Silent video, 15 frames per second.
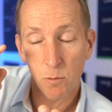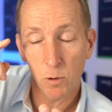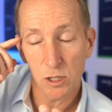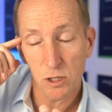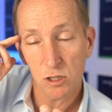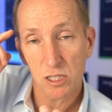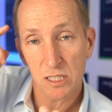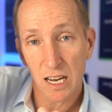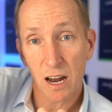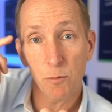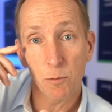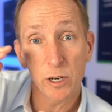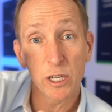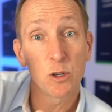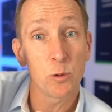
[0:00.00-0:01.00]
When you start
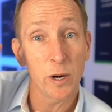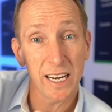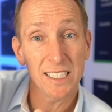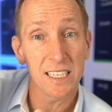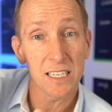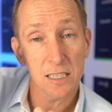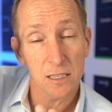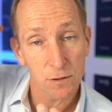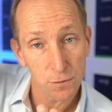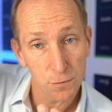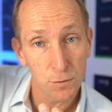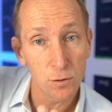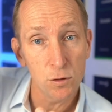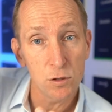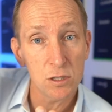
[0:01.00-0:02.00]
regretting the
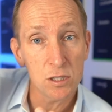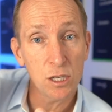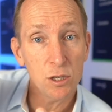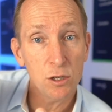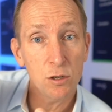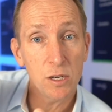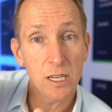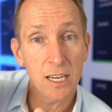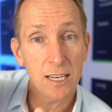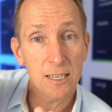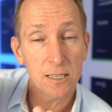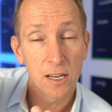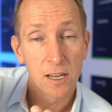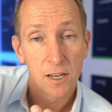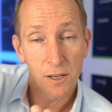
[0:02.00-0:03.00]
foods that you
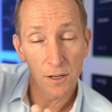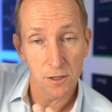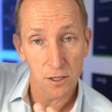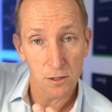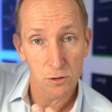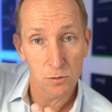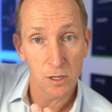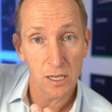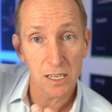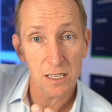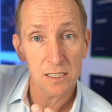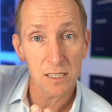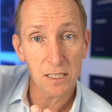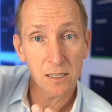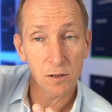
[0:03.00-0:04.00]
eat and the
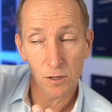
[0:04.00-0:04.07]
drinks that,